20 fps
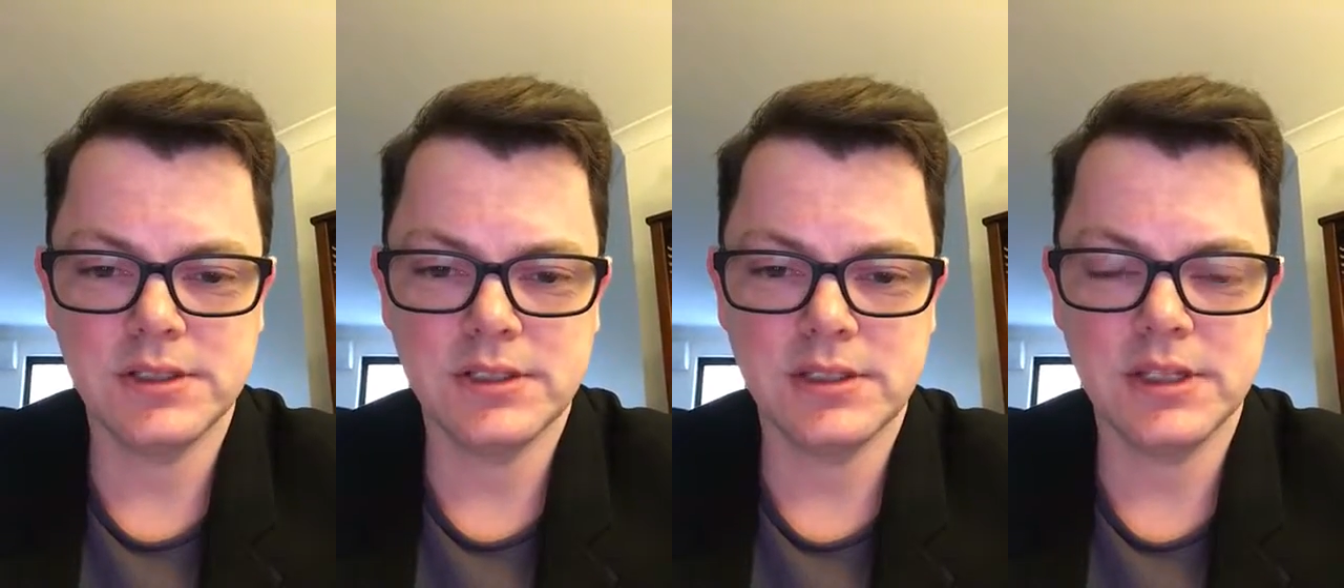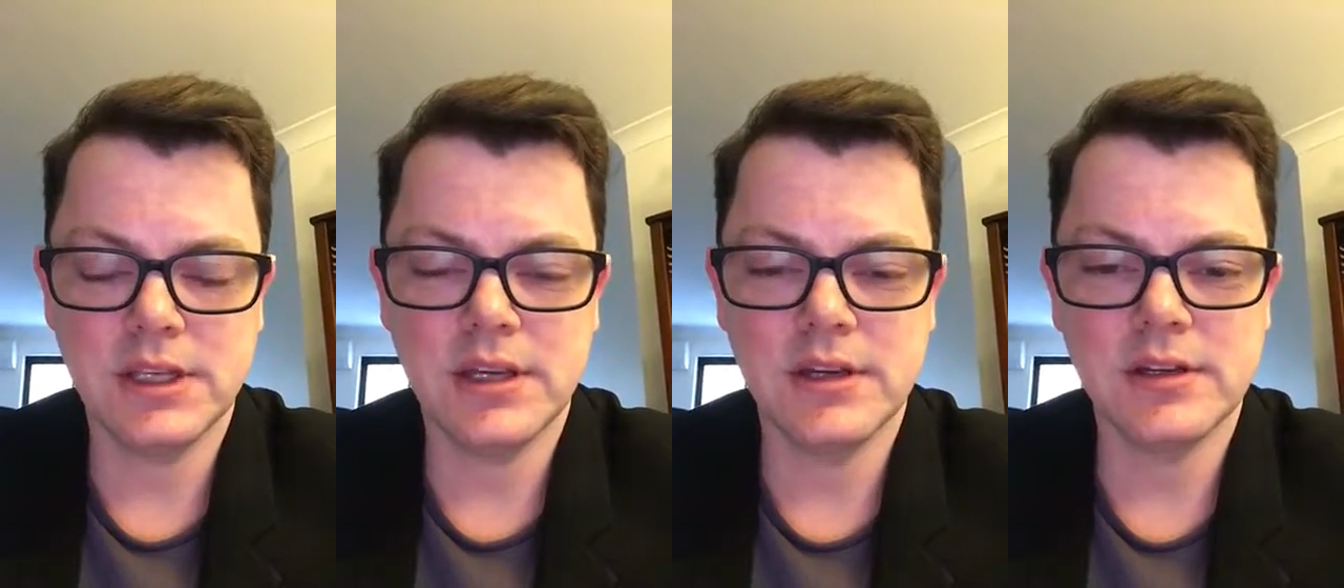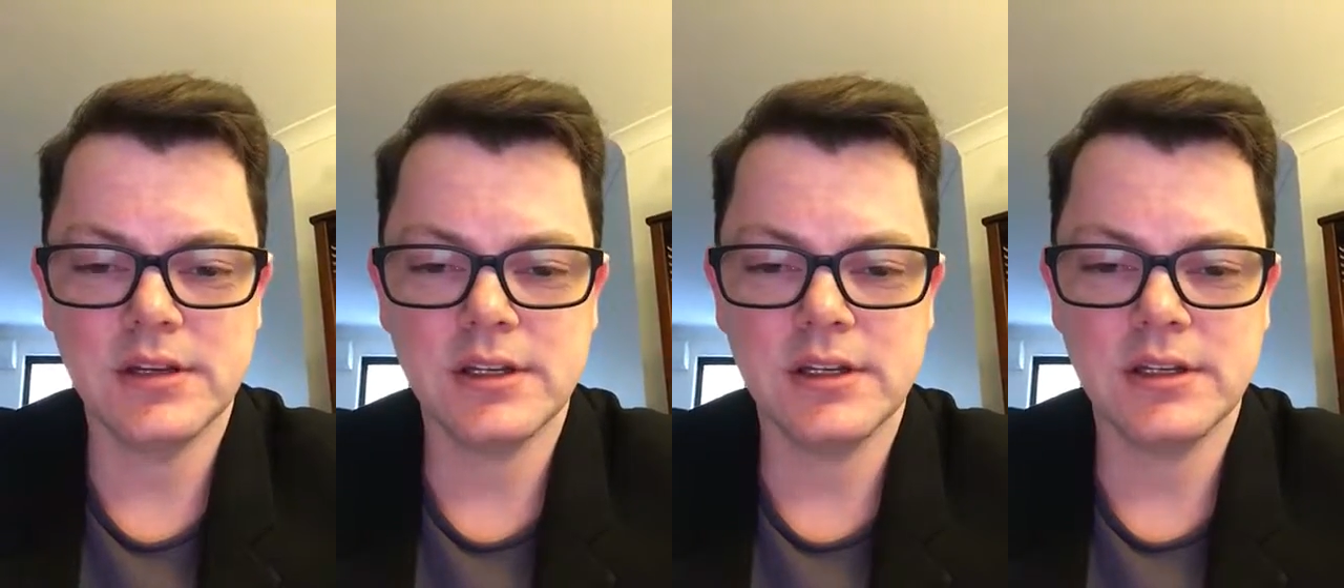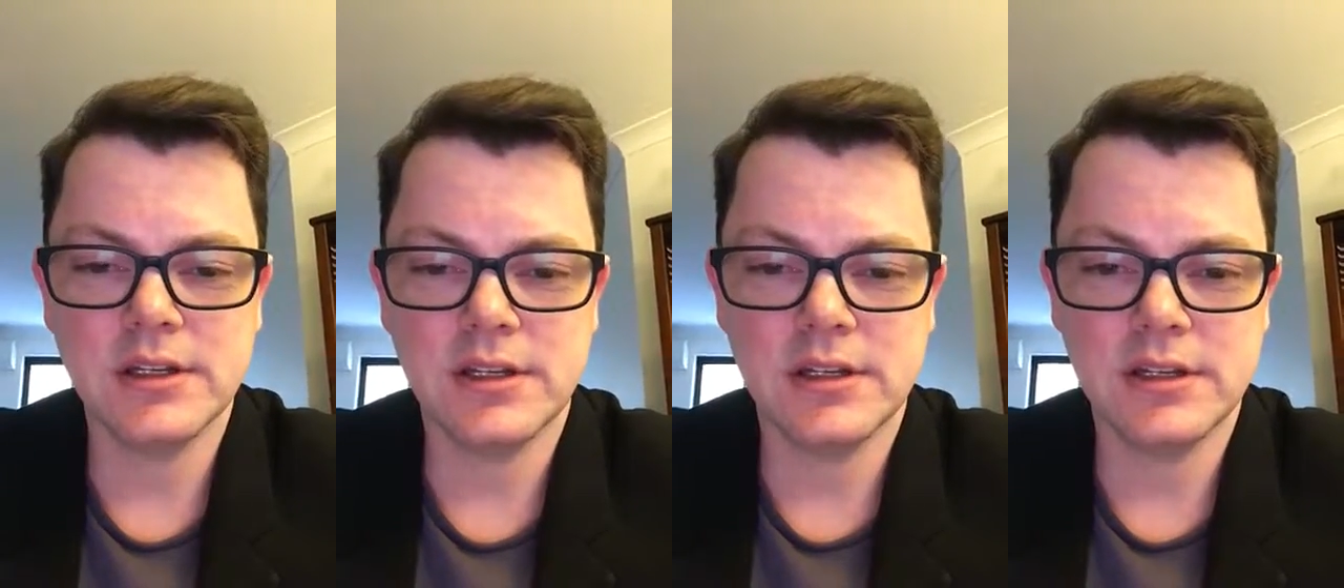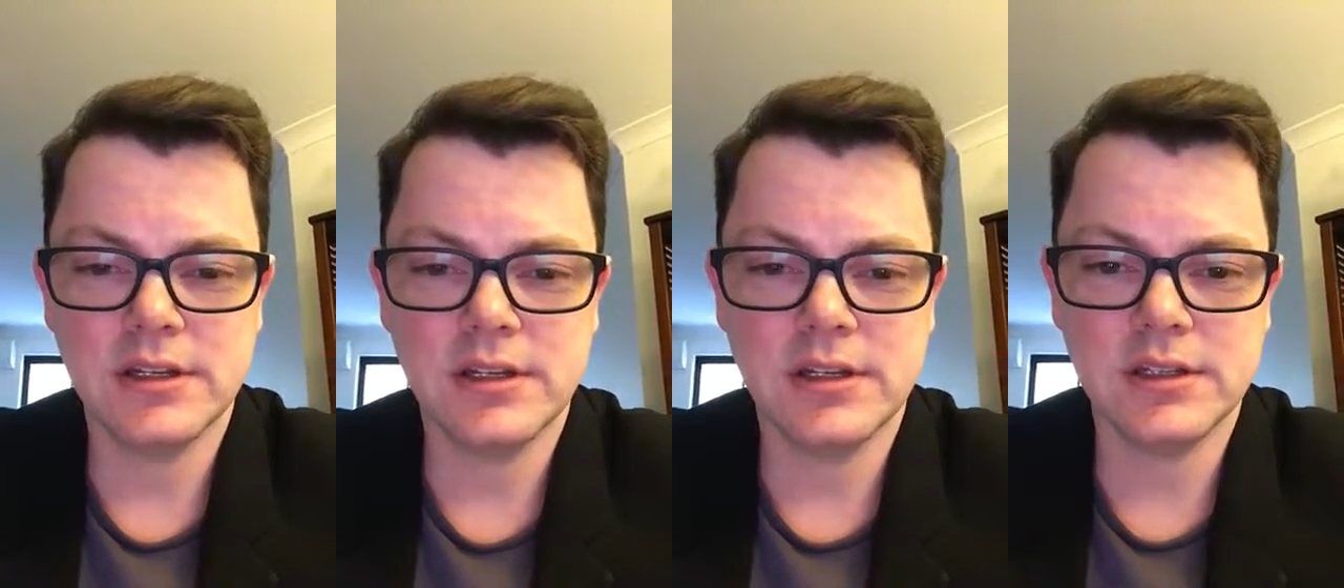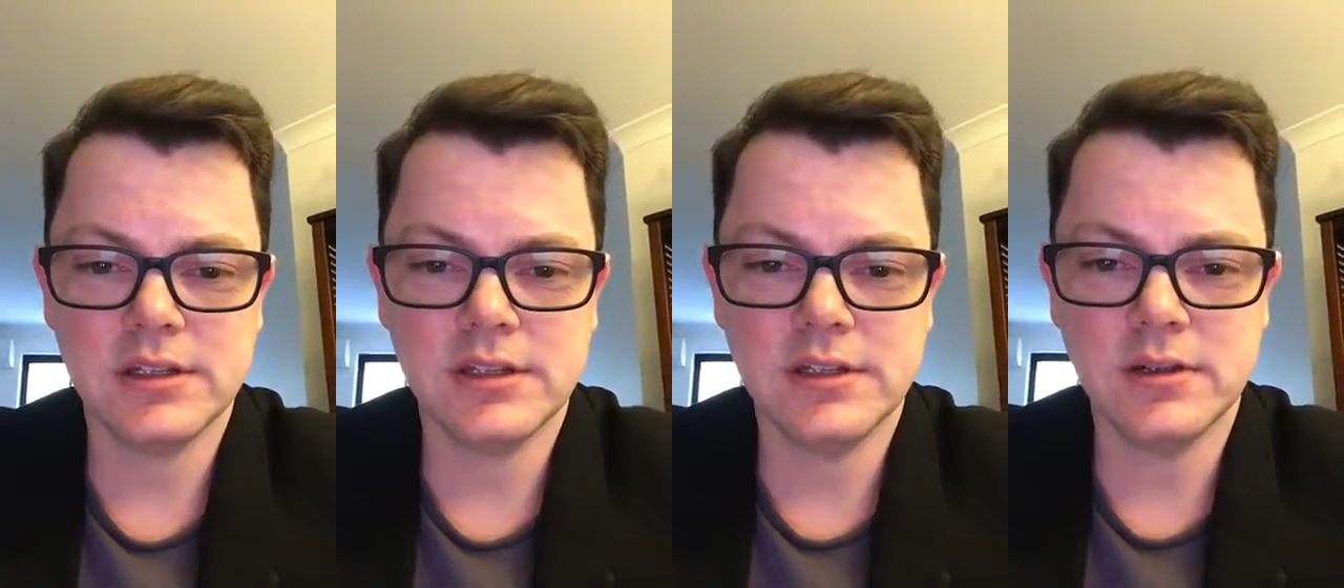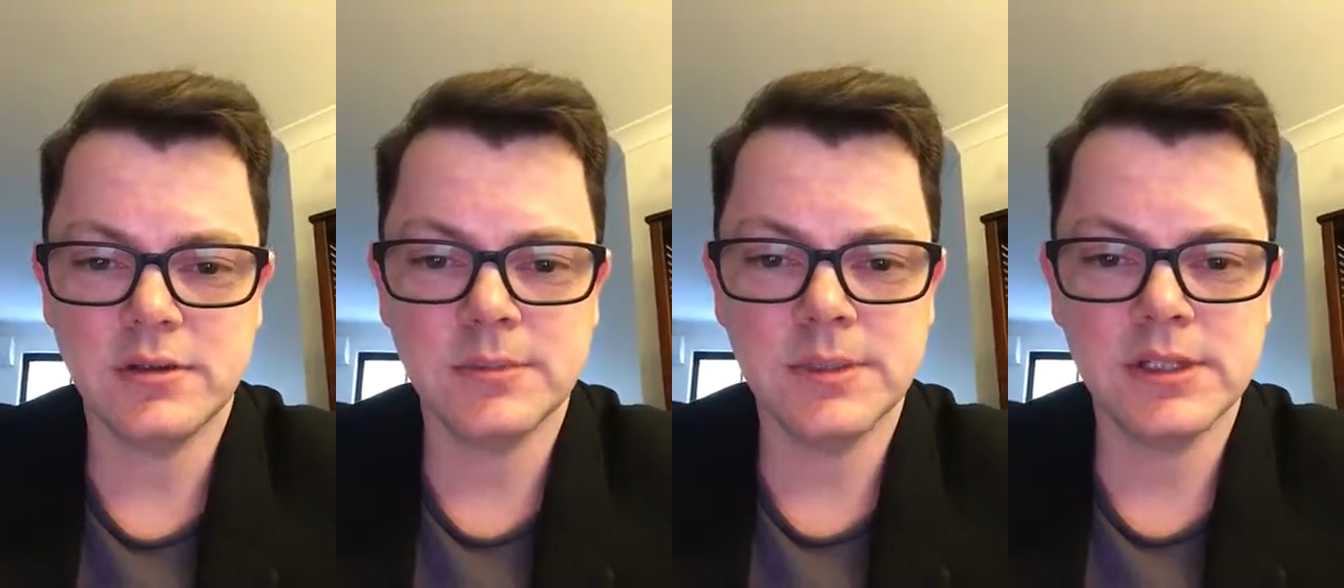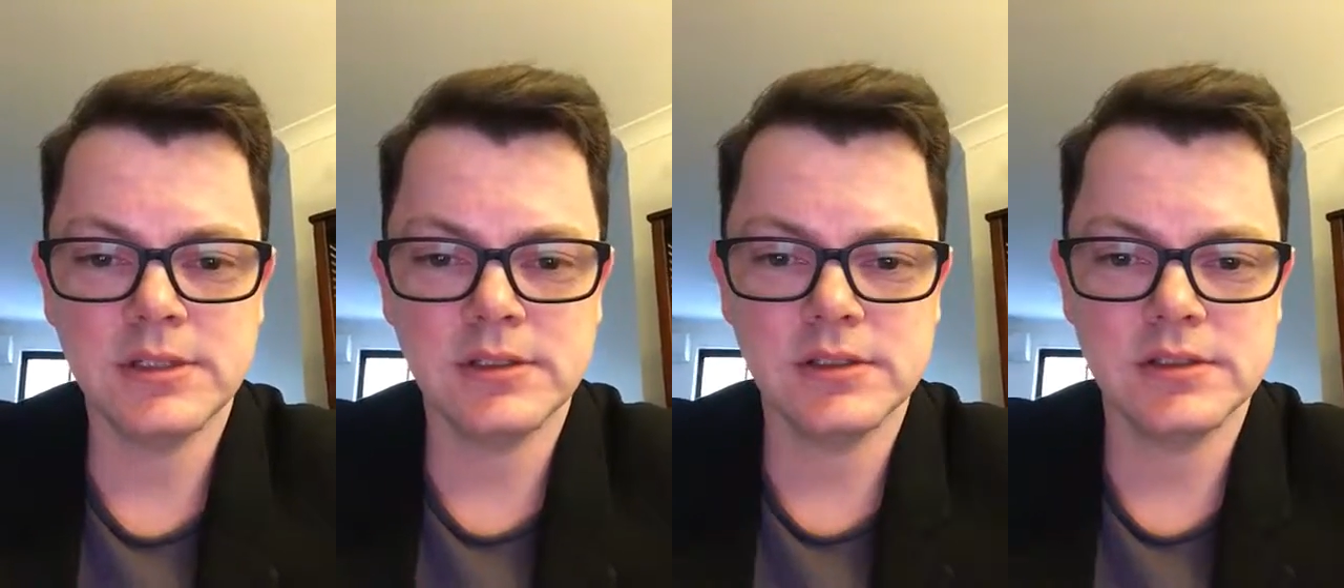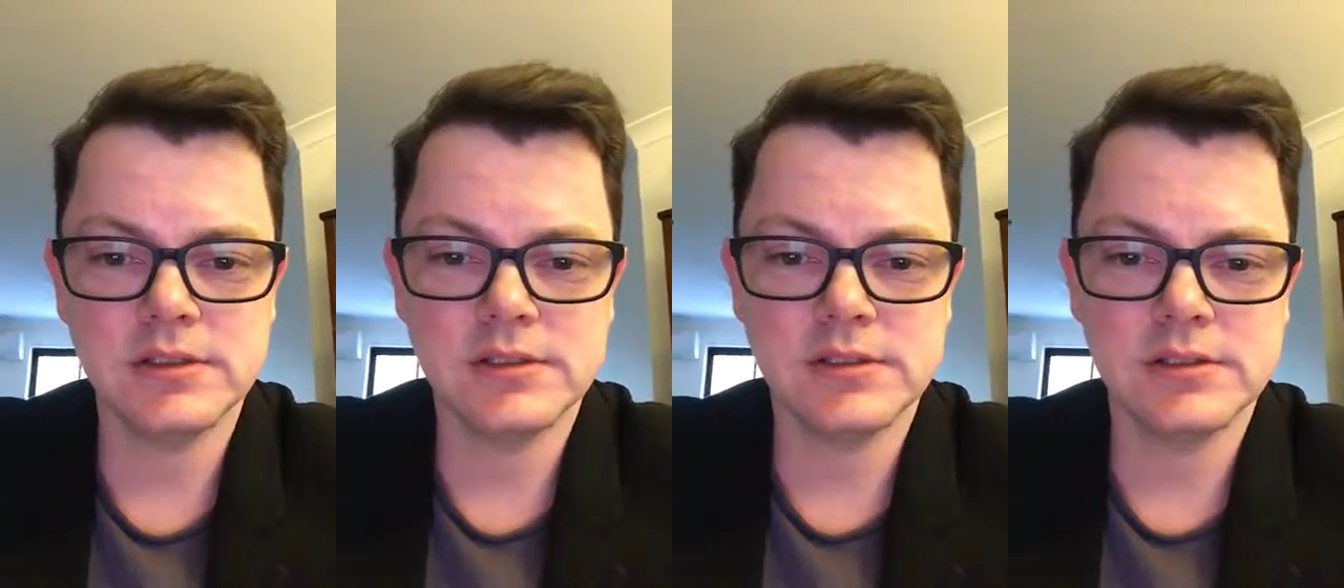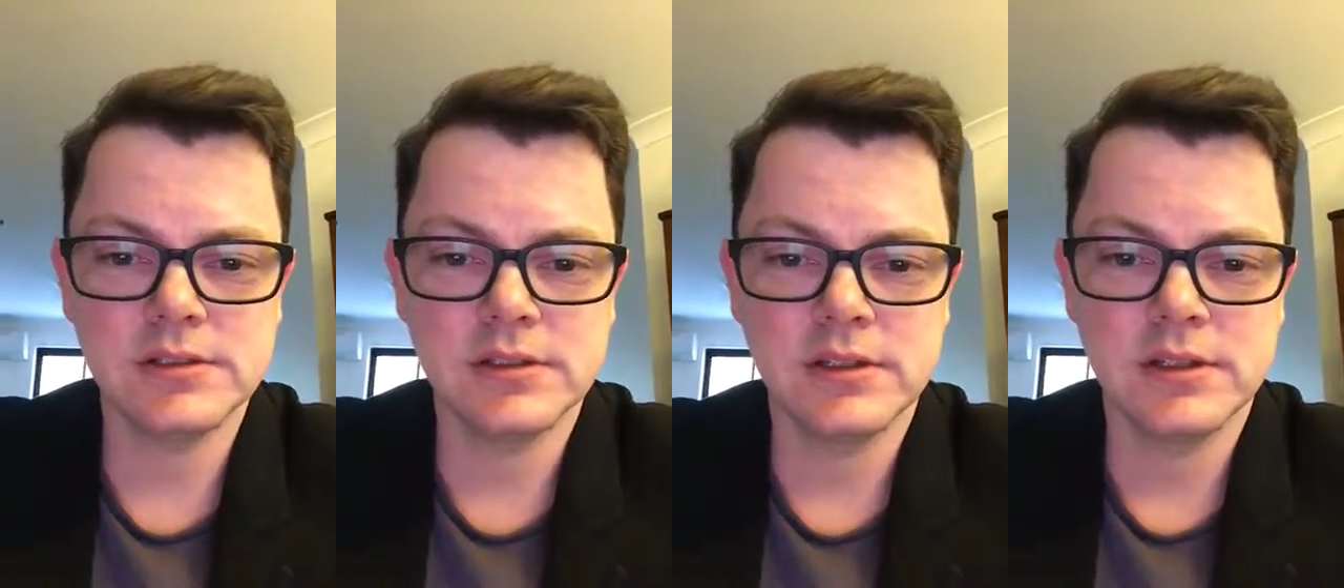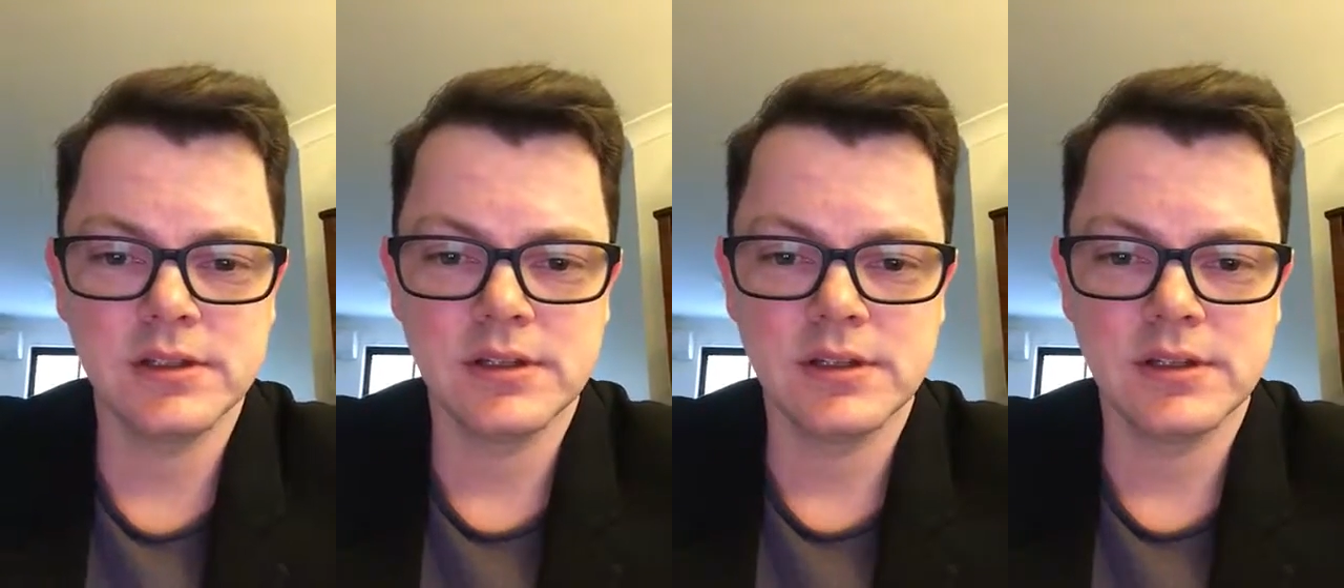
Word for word: in accounting and economics.